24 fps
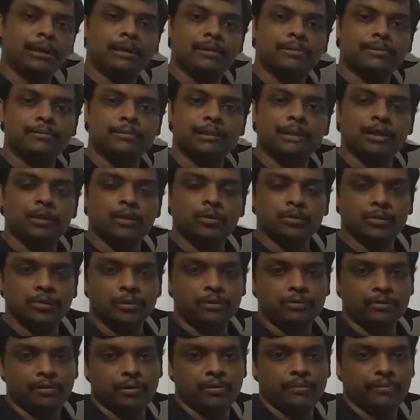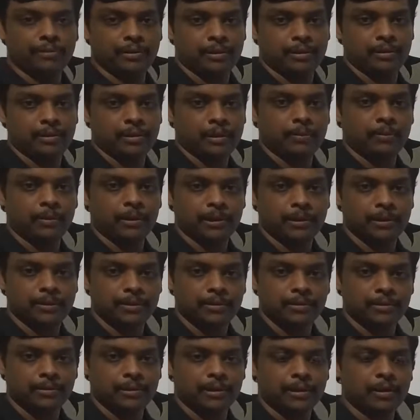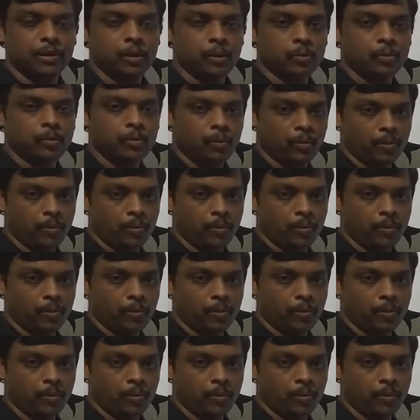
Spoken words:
Stay tuned for further updates. Thank you.